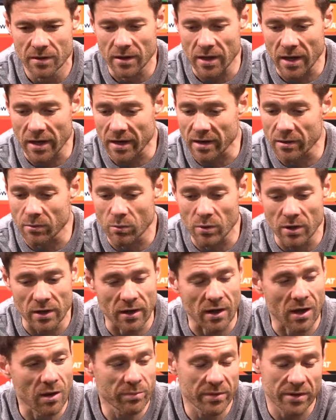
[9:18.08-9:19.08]
and I'm really
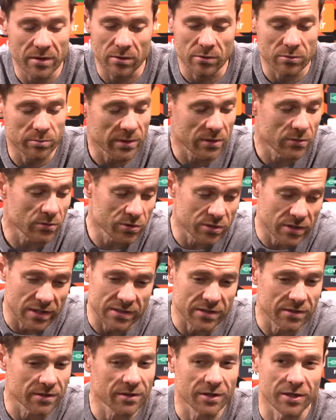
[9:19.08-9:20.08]
happy, not because
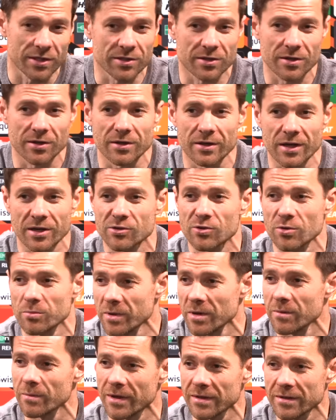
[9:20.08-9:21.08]
just he's next to
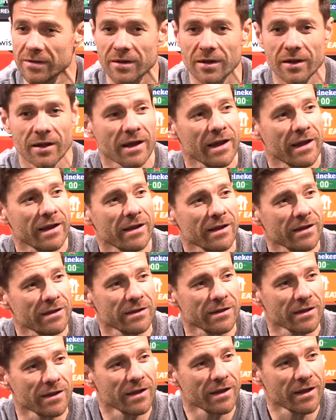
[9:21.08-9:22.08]
me, but I can
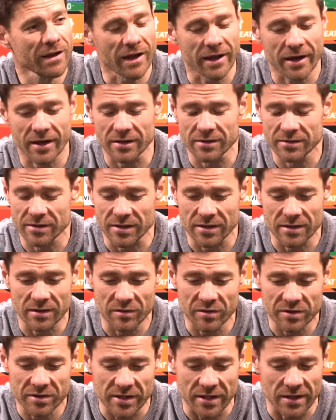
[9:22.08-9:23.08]

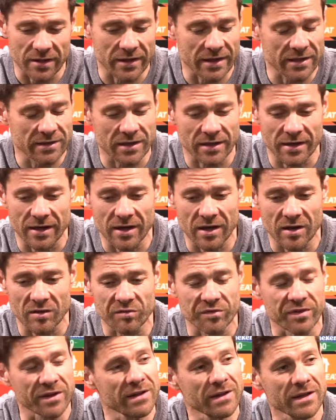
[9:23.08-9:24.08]
tell that, and I can
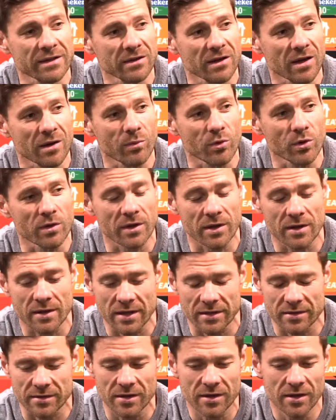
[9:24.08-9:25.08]
feel that every day,
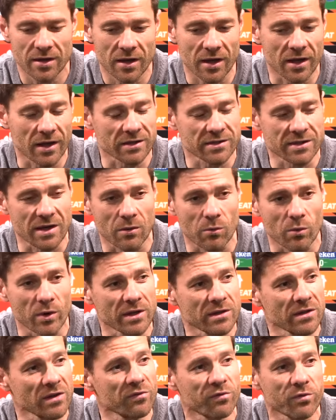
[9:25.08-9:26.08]
that he has a
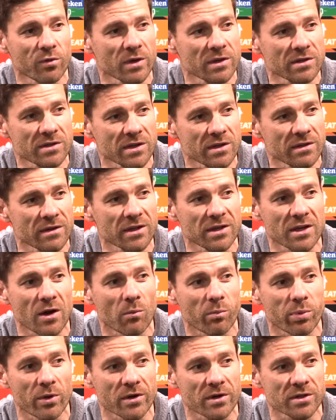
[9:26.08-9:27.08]
great influence in the young
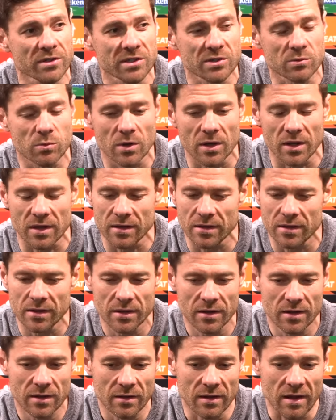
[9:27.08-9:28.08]
players as well,
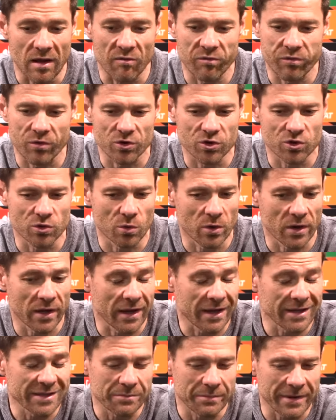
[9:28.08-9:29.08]
and for sure he
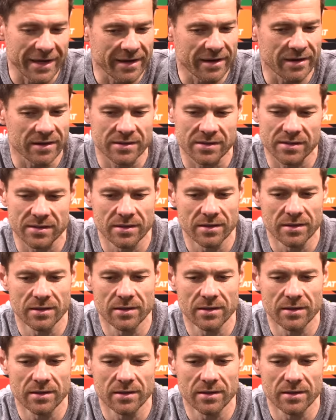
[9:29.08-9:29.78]
has made us